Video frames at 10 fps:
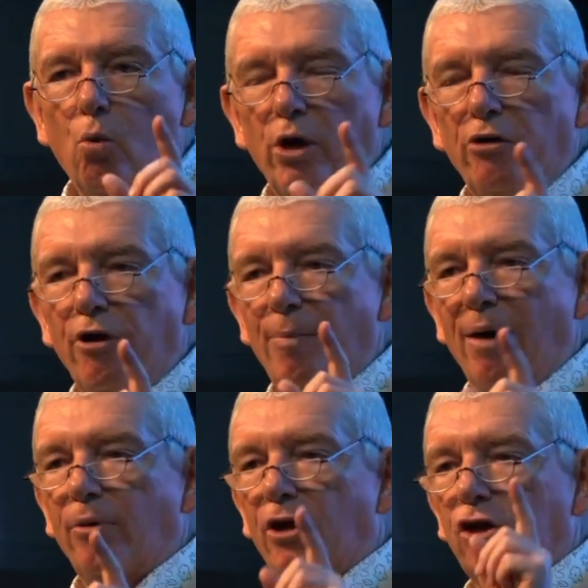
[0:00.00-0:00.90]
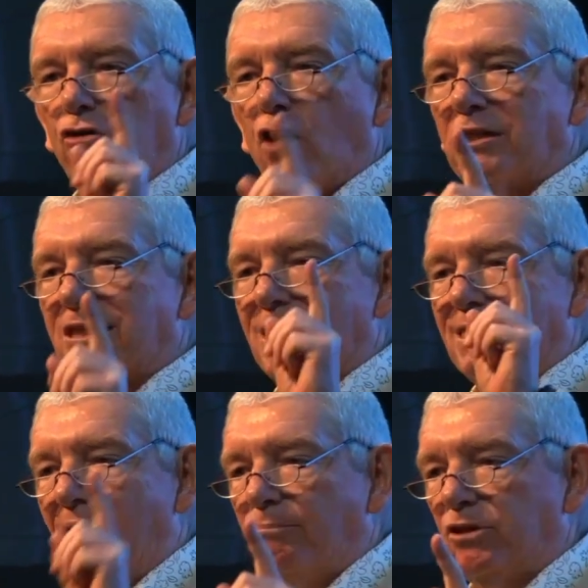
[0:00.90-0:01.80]
We remember a cross
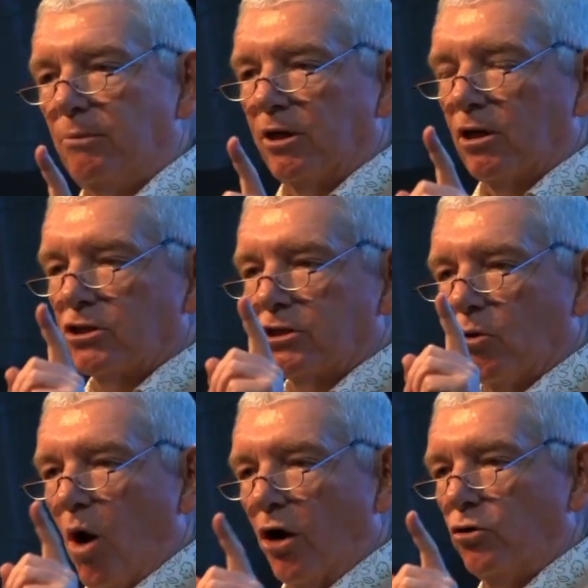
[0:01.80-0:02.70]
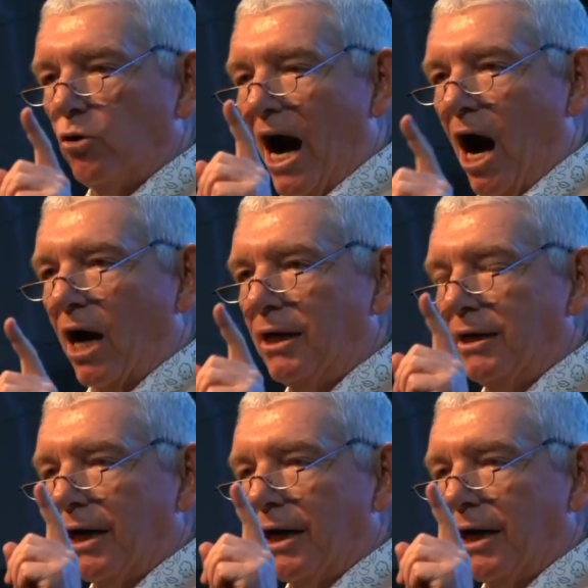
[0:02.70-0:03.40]
that's empty because the one who hung